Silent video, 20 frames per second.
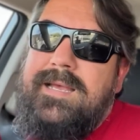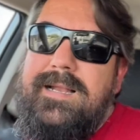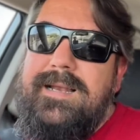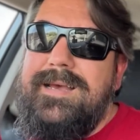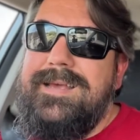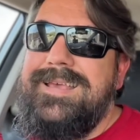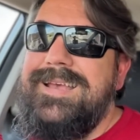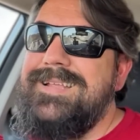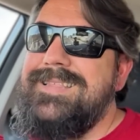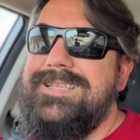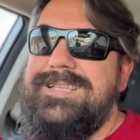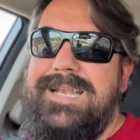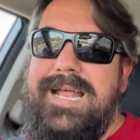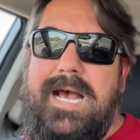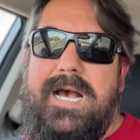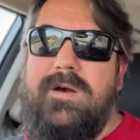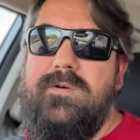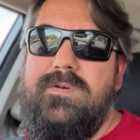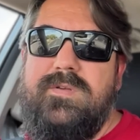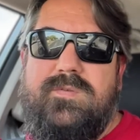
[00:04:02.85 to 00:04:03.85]
Like that's an
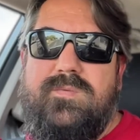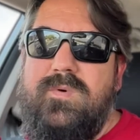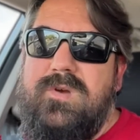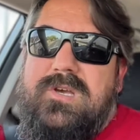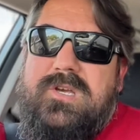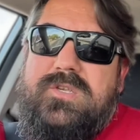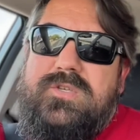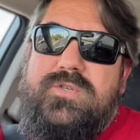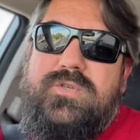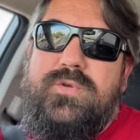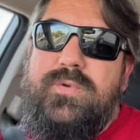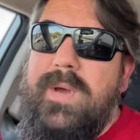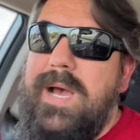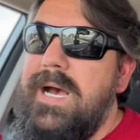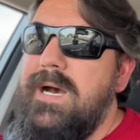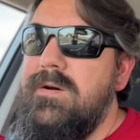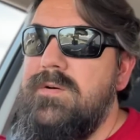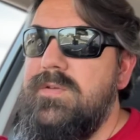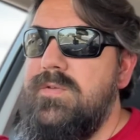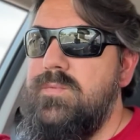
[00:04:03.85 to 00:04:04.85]
hour's work, 2
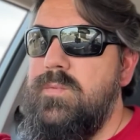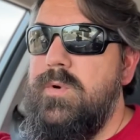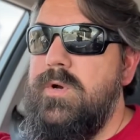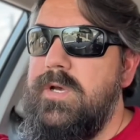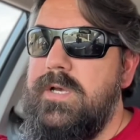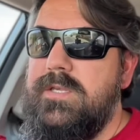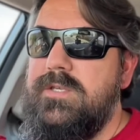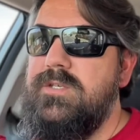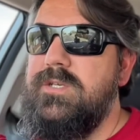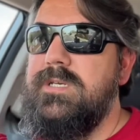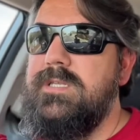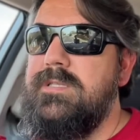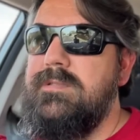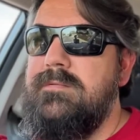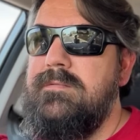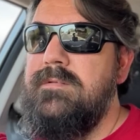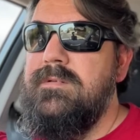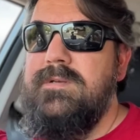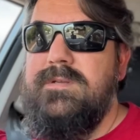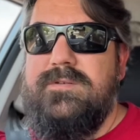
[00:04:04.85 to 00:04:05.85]
hours work, just
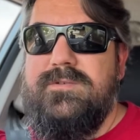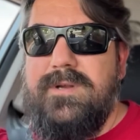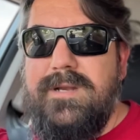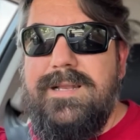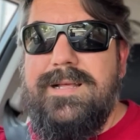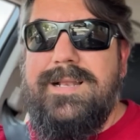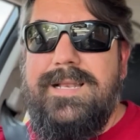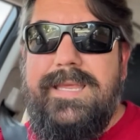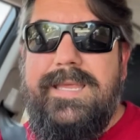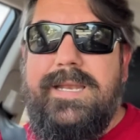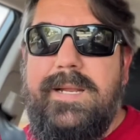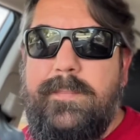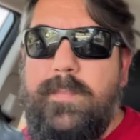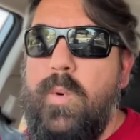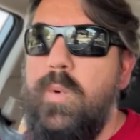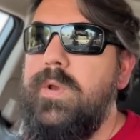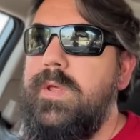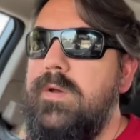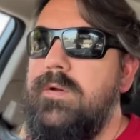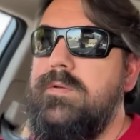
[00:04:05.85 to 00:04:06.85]
trying to clean up
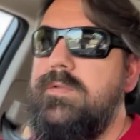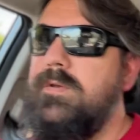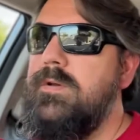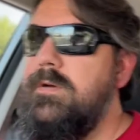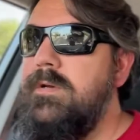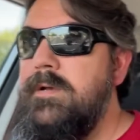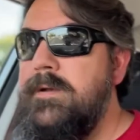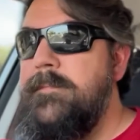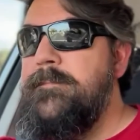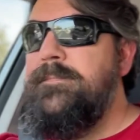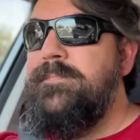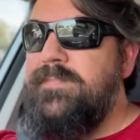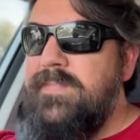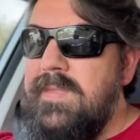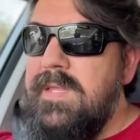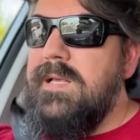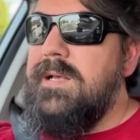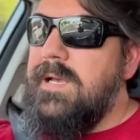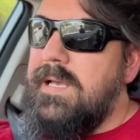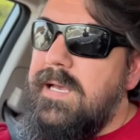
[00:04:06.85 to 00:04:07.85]
audio. So
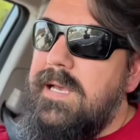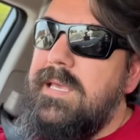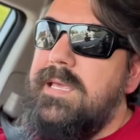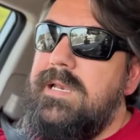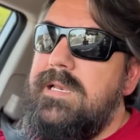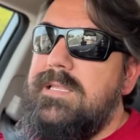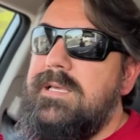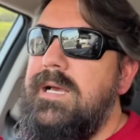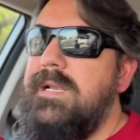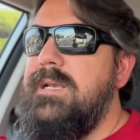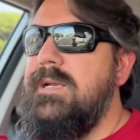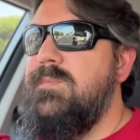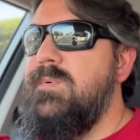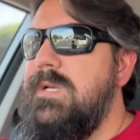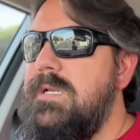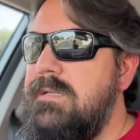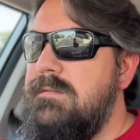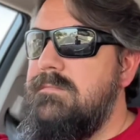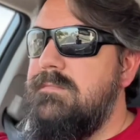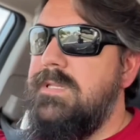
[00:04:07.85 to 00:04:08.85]
like, I get excited
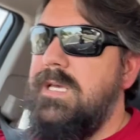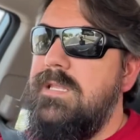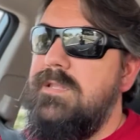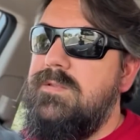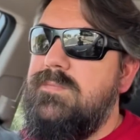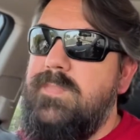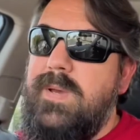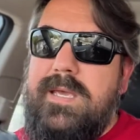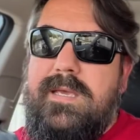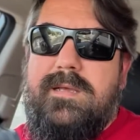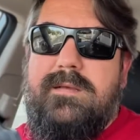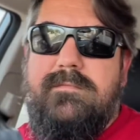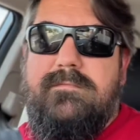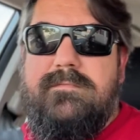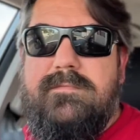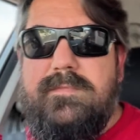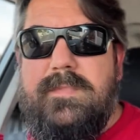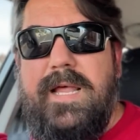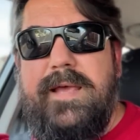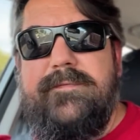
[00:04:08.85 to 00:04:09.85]
when things make
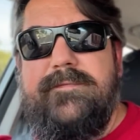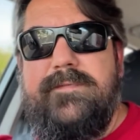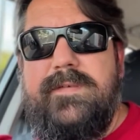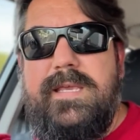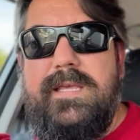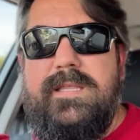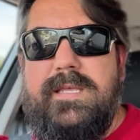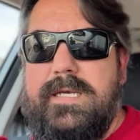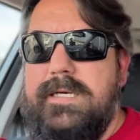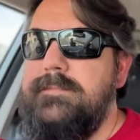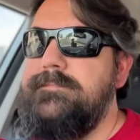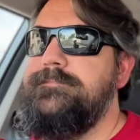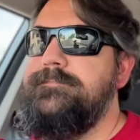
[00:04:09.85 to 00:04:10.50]
life easier.